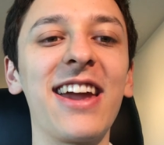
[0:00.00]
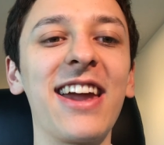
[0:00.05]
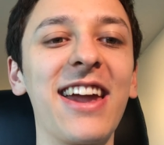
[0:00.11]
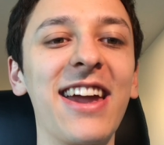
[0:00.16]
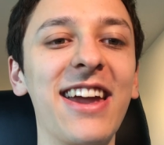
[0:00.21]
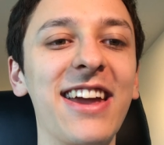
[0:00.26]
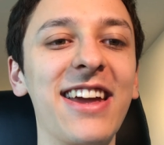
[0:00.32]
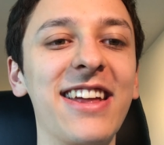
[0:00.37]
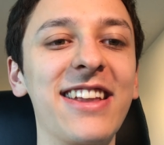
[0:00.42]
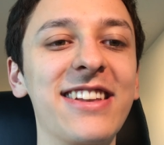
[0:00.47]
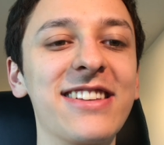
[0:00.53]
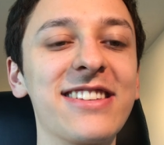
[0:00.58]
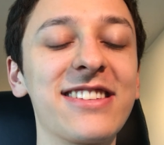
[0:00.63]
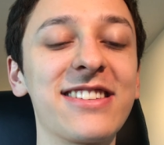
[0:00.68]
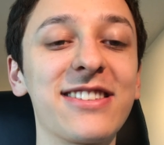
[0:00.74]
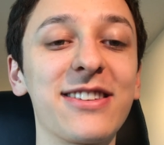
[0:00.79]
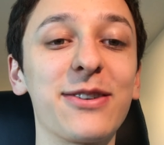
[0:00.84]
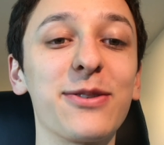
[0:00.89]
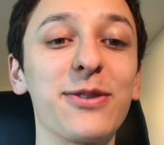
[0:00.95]
And
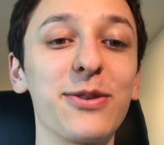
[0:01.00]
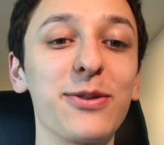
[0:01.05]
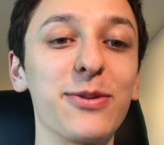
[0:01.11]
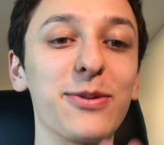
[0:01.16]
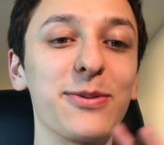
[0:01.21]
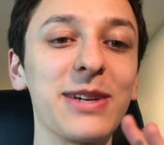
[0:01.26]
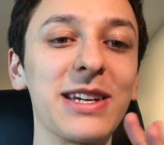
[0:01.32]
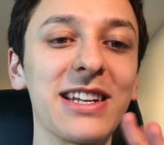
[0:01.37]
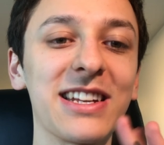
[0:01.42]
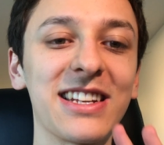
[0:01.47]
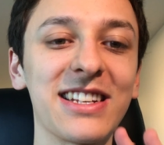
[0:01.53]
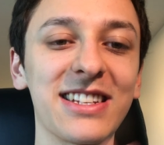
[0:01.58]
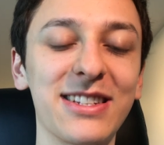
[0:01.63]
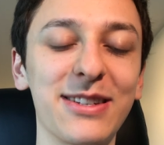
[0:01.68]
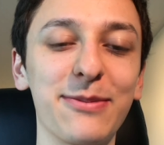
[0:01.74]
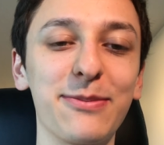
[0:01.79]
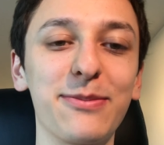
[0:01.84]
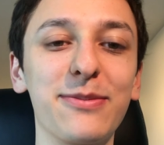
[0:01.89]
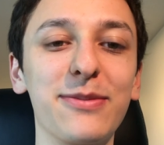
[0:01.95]
so you will be getting
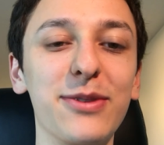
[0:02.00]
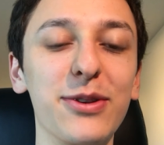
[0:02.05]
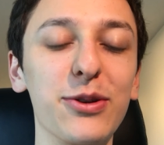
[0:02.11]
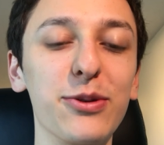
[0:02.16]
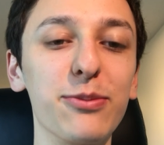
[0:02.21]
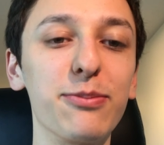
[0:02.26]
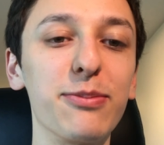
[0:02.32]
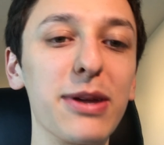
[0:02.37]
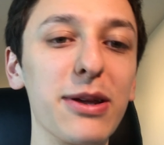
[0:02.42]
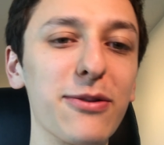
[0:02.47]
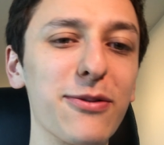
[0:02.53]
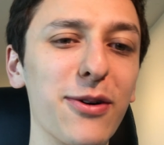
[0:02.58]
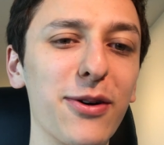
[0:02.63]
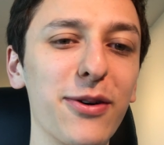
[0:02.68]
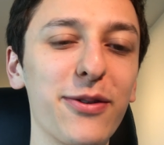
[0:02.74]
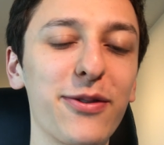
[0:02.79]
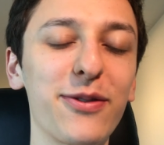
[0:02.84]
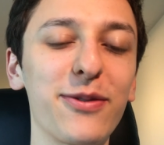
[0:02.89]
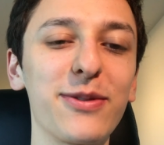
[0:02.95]
some new
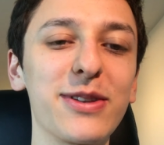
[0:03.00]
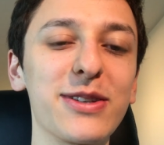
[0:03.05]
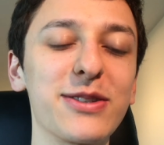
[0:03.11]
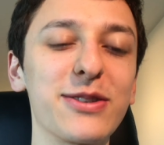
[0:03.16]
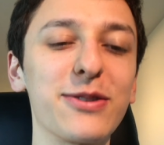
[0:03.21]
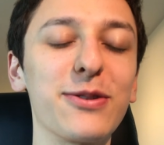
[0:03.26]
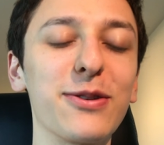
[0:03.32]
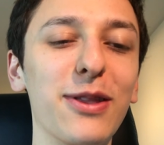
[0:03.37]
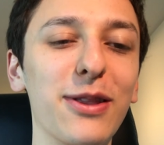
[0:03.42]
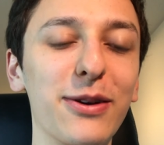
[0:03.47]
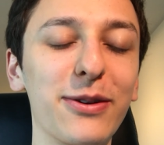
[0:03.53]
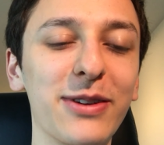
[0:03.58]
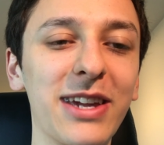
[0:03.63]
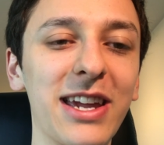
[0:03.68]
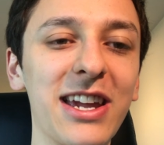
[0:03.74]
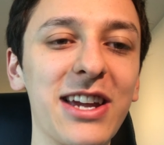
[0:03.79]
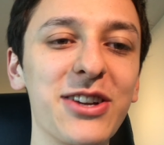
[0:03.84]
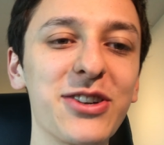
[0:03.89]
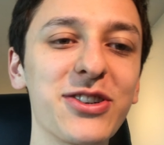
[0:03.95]
B-roll from this new
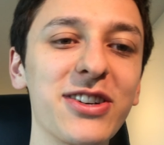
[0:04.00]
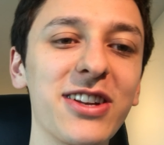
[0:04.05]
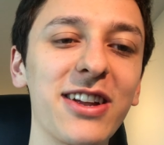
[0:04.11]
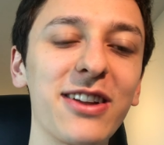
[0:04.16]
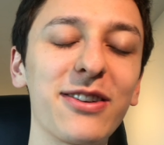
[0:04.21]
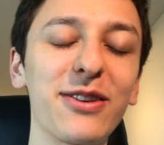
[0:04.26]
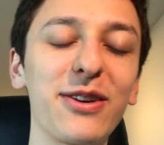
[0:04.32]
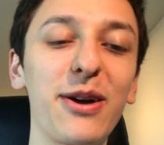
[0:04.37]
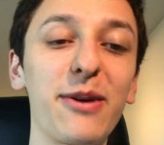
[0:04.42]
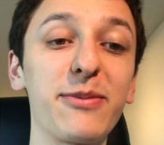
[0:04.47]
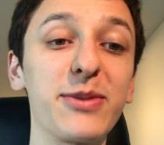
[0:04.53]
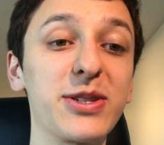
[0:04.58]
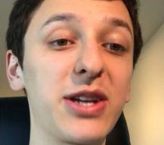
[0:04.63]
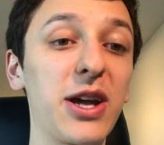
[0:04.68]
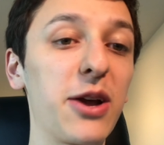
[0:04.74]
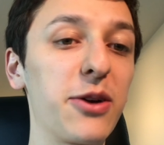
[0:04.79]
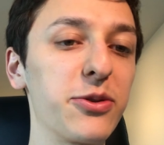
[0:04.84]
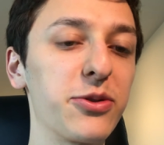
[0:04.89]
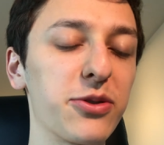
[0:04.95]
location. I don't know how much
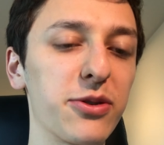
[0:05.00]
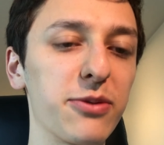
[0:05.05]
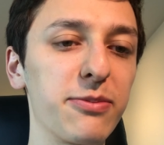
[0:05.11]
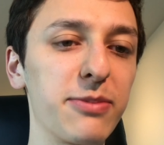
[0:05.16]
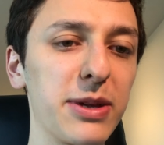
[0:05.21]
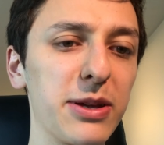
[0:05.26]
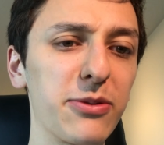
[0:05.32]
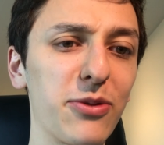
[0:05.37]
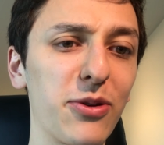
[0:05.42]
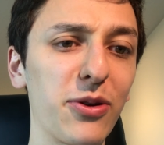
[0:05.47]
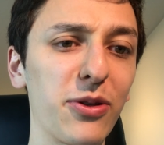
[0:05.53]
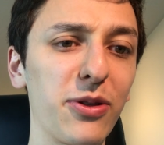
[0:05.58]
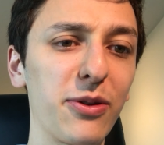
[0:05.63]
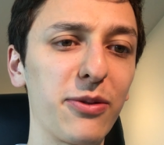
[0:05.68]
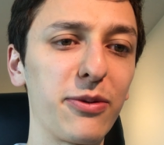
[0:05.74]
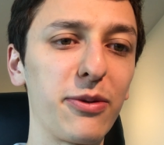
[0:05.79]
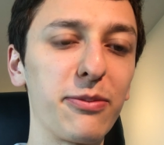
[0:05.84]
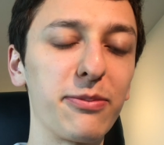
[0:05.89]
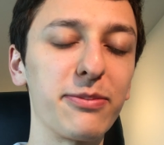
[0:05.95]
outdoor B-roll
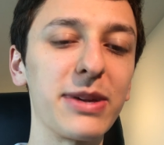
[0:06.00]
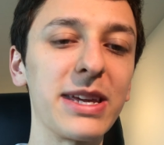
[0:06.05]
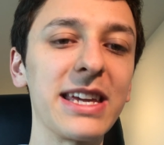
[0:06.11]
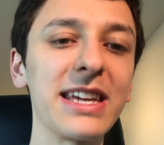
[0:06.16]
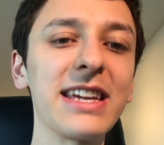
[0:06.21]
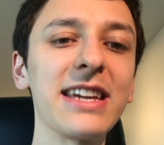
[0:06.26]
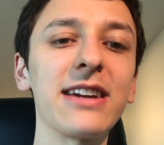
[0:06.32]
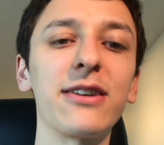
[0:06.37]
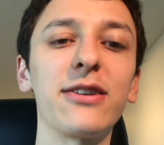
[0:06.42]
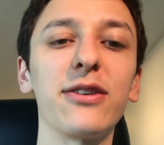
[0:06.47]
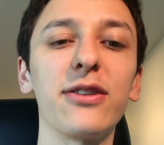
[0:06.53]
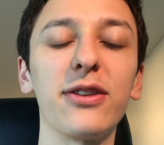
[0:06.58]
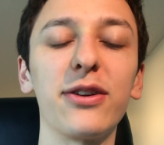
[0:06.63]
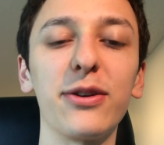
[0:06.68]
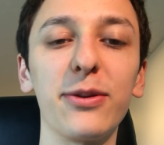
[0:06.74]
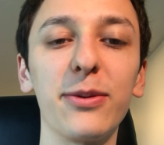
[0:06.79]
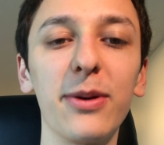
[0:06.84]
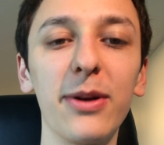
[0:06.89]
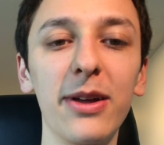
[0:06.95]
there will be,
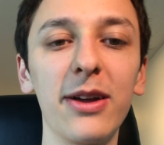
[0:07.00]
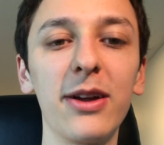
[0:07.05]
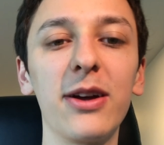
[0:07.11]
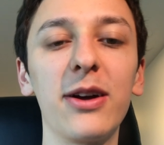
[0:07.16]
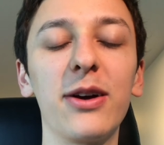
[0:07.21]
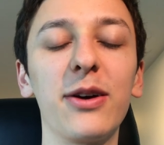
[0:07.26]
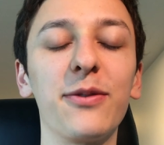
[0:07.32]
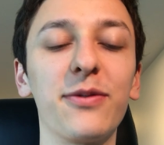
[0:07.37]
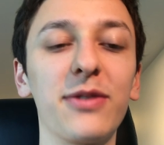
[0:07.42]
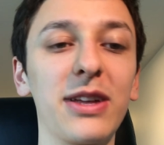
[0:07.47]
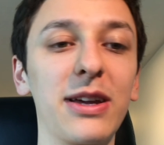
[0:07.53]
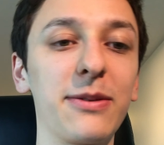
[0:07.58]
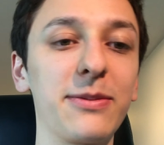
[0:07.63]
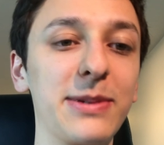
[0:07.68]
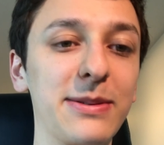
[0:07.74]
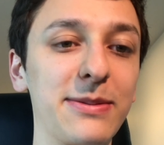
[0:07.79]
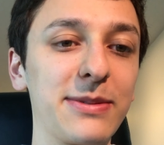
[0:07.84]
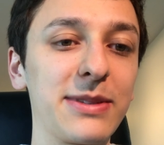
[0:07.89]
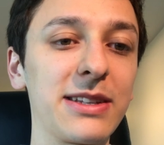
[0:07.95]
although hopefully I'll
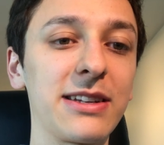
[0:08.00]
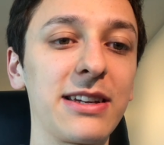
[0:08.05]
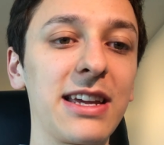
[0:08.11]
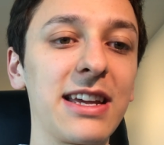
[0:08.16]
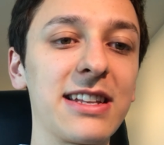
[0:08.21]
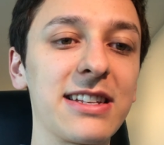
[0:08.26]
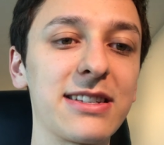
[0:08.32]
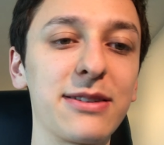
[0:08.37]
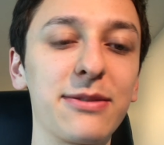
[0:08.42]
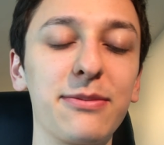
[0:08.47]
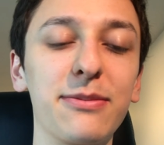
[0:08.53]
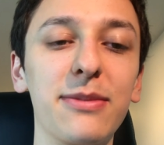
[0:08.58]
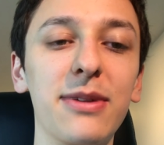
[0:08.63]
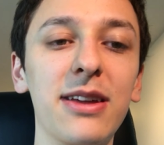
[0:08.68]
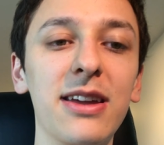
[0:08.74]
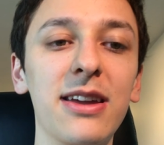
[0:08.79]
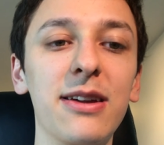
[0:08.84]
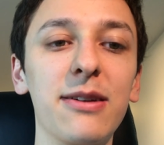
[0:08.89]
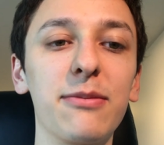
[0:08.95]
be able to get some
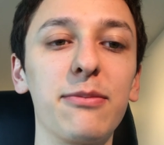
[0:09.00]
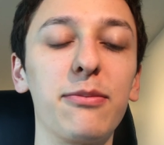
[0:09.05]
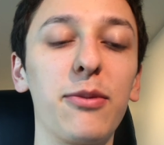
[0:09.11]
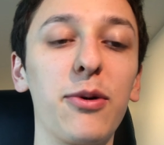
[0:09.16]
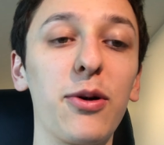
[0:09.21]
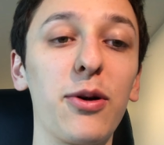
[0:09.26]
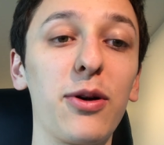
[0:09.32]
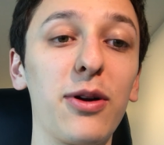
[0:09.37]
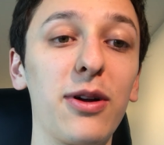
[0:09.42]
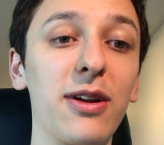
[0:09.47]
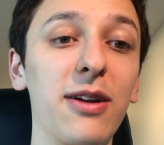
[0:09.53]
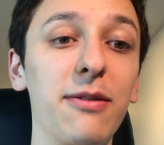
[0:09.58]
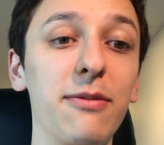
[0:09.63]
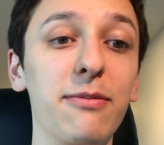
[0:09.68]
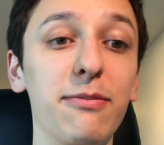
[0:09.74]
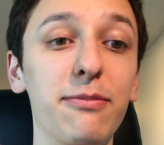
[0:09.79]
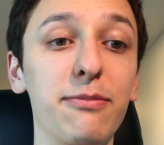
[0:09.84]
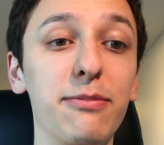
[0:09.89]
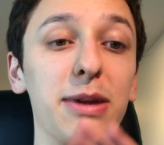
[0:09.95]
more
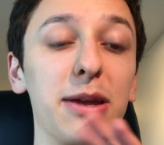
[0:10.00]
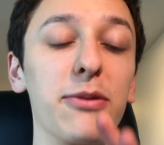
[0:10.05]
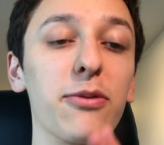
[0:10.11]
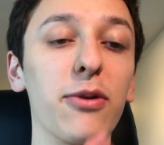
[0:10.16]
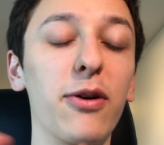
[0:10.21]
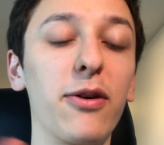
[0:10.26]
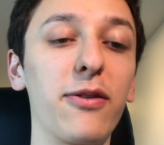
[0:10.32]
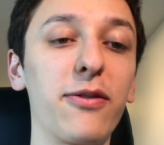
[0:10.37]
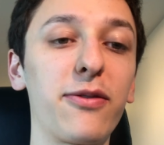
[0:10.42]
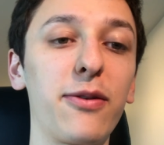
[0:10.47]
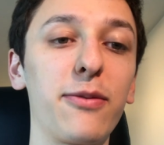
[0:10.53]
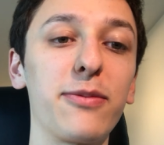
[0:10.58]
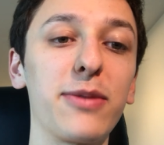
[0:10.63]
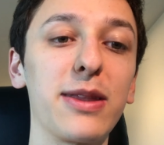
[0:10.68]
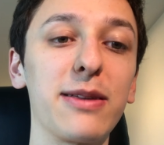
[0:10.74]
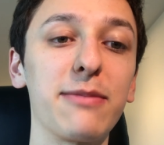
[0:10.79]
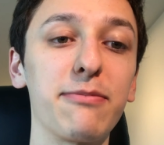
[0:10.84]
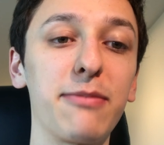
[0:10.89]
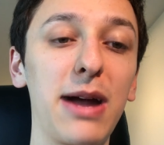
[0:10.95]
B-roll
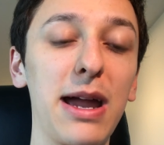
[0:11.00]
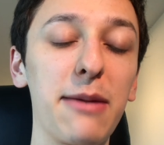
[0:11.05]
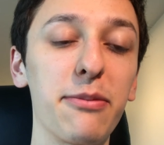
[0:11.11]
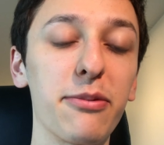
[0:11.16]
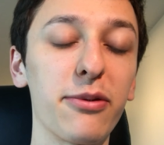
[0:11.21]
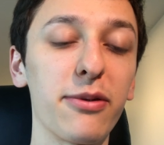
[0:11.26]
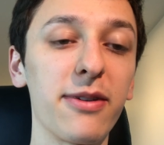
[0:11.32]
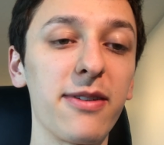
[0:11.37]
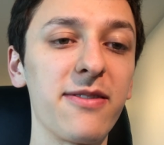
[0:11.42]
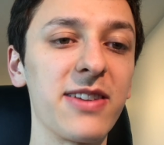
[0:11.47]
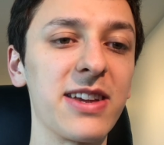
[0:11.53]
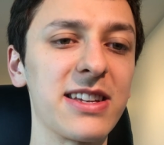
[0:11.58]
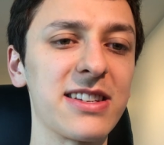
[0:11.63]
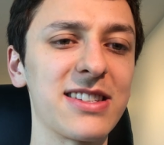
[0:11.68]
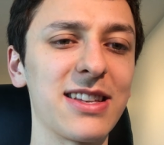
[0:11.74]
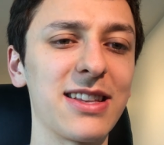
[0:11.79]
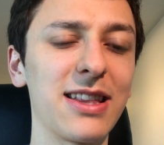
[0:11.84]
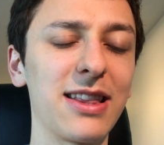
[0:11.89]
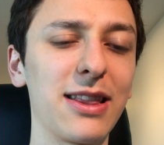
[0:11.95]
from my
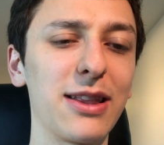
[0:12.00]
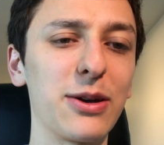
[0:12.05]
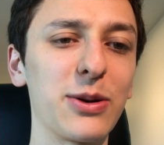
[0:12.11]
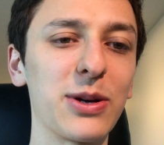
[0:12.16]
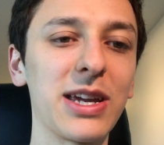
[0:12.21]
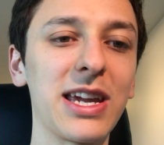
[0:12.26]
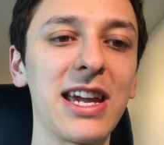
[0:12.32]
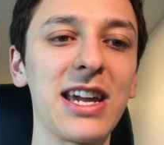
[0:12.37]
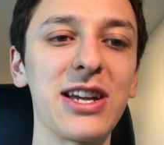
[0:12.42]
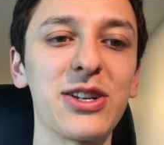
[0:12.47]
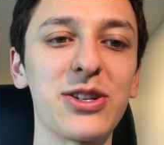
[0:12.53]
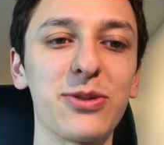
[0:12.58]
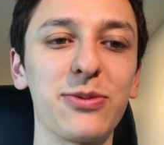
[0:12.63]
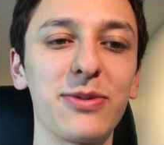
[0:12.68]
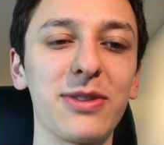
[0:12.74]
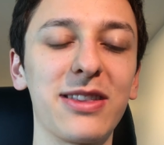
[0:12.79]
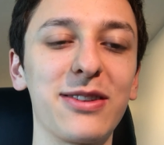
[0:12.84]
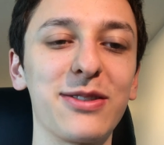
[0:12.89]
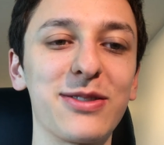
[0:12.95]
previous location
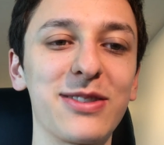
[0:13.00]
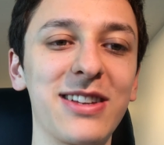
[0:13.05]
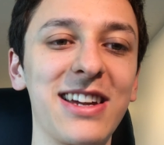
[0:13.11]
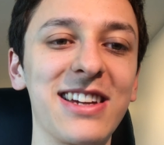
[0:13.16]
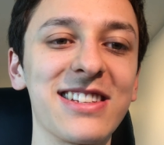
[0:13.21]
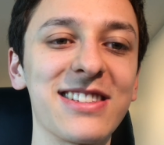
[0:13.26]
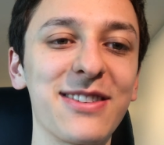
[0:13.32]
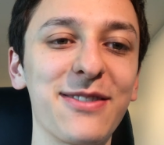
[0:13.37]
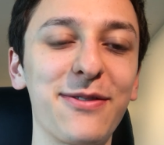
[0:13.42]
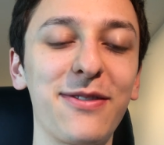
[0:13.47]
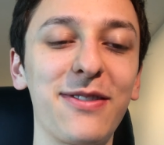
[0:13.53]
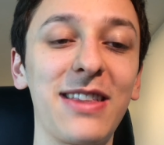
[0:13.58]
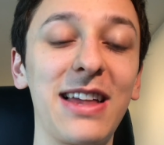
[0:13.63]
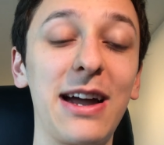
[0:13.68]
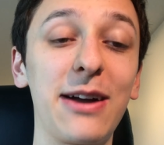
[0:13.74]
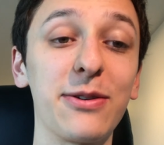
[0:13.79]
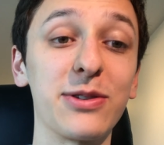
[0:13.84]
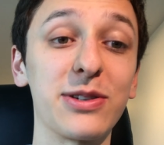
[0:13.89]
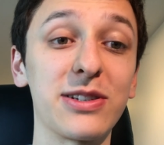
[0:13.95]
with those nice
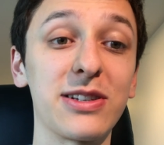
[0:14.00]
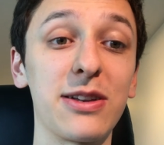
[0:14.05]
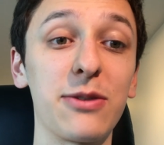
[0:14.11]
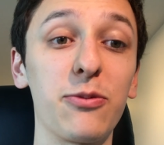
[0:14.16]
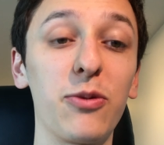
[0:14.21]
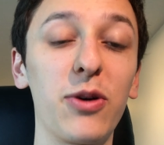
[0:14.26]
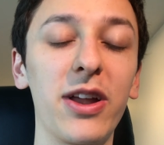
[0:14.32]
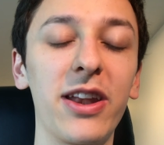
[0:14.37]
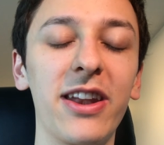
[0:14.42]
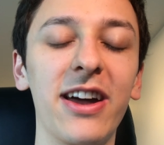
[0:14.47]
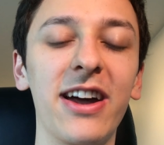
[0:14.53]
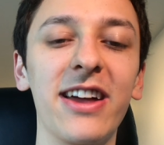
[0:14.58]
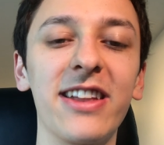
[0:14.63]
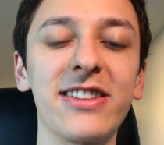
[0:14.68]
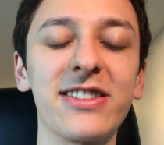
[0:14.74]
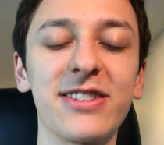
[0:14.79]
flowers and whatnot.